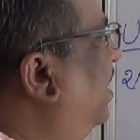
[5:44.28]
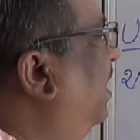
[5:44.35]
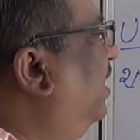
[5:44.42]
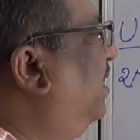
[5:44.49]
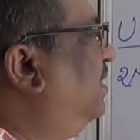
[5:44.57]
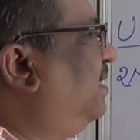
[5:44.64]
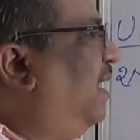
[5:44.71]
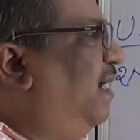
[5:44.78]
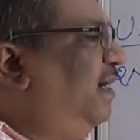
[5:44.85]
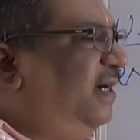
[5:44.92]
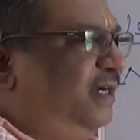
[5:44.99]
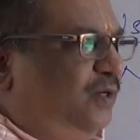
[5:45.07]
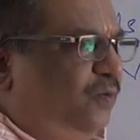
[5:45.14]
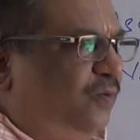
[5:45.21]
it is
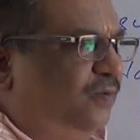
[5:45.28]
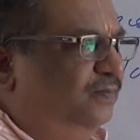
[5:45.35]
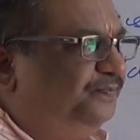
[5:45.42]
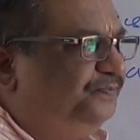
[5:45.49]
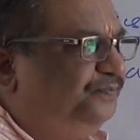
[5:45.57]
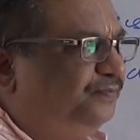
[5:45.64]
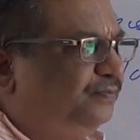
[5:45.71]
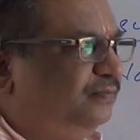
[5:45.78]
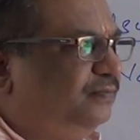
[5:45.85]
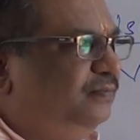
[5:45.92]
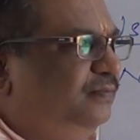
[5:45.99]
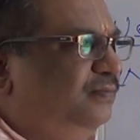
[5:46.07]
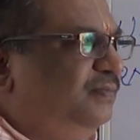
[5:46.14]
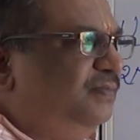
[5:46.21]
added to
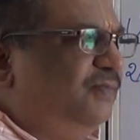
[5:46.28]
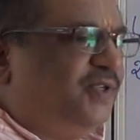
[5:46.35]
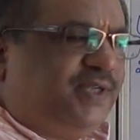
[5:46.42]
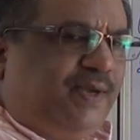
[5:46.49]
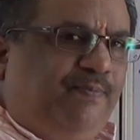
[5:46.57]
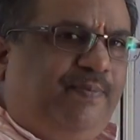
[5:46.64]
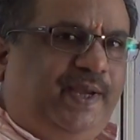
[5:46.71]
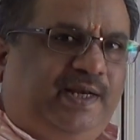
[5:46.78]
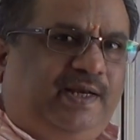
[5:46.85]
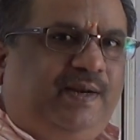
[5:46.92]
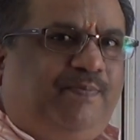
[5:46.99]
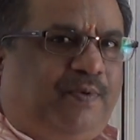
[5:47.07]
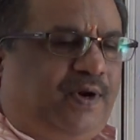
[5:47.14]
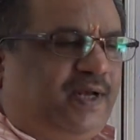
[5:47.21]
some
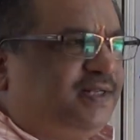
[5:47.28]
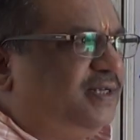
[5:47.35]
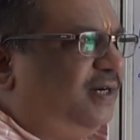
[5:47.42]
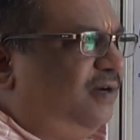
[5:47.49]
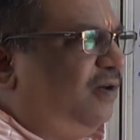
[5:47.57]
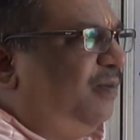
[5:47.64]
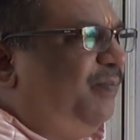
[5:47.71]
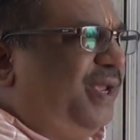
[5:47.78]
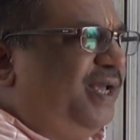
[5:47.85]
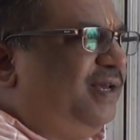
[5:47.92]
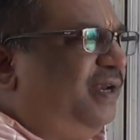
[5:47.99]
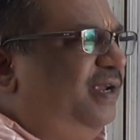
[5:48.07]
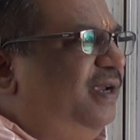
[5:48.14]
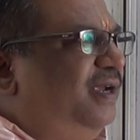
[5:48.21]
bakery products and all,
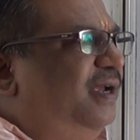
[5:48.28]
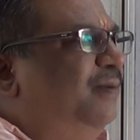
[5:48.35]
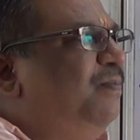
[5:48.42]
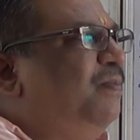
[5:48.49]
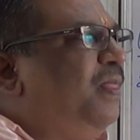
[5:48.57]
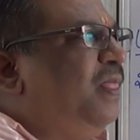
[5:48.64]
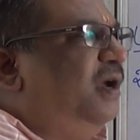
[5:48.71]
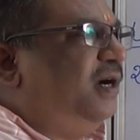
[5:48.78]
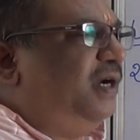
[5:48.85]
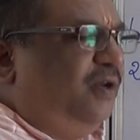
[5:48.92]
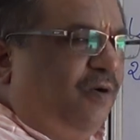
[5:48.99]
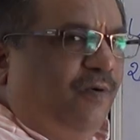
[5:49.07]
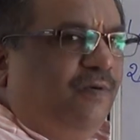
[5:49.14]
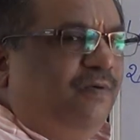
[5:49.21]
bakery
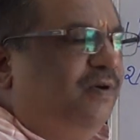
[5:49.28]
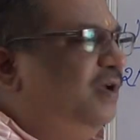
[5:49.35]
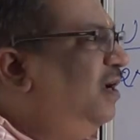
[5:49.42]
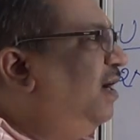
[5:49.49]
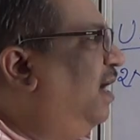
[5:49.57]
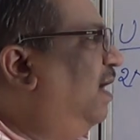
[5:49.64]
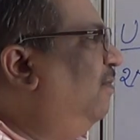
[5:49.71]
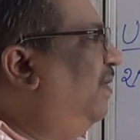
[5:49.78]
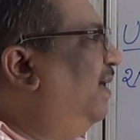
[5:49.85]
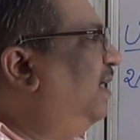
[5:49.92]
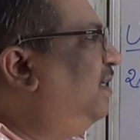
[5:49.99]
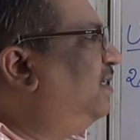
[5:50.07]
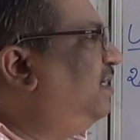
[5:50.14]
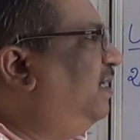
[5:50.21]
dough, and when
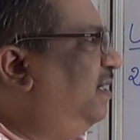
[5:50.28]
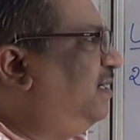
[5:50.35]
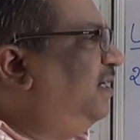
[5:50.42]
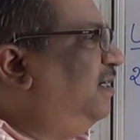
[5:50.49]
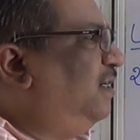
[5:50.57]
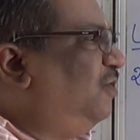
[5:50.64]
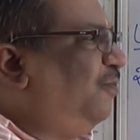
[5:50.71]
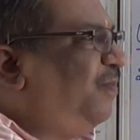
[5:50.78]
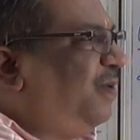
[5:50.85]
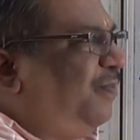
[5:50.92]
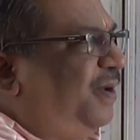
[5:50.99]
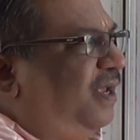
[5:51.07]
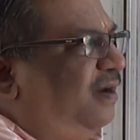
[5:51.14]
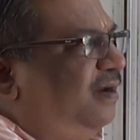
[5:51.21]
it is heated to
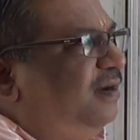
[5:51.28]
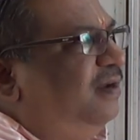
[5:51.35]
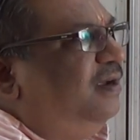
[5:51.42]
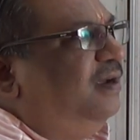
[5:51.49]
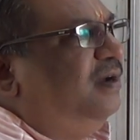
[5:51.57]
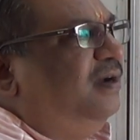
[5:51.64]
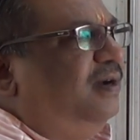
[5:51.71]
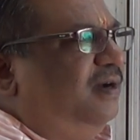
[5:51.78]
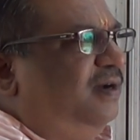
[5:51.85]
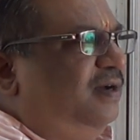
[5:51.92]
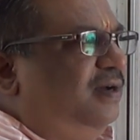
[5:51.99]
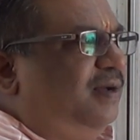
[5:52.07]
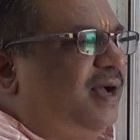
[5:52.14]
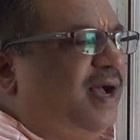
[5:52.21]
prepare
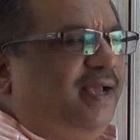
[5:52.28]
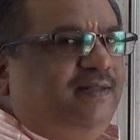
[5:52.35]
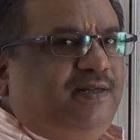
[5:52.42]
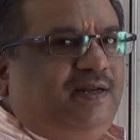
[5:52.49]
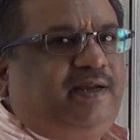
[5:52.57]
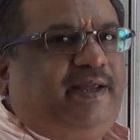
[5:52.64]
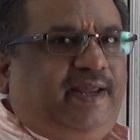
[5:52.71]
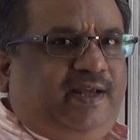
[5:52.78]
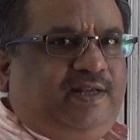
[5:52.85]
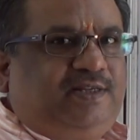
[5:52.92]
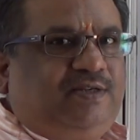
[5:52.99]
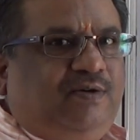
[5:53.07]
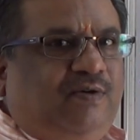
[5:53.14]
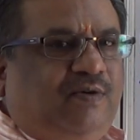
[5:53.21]
either
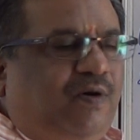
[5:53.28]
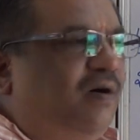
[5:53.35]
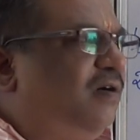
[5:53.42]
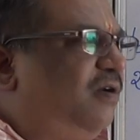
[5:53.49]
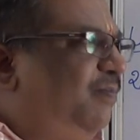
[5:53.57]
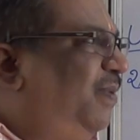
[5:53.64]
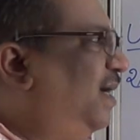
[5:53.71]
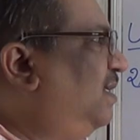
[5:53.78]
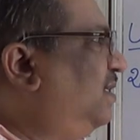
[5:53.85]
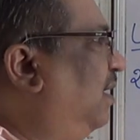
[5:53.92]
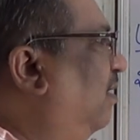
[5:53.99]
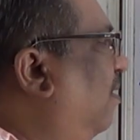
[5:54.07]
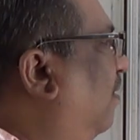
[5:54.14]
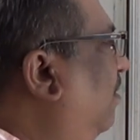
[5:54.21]
cakes or breads
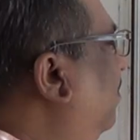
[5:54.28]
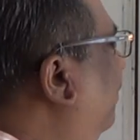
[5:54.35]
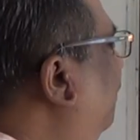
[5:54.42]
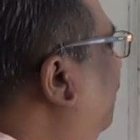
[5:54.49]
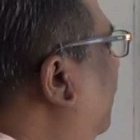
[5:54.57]
and all,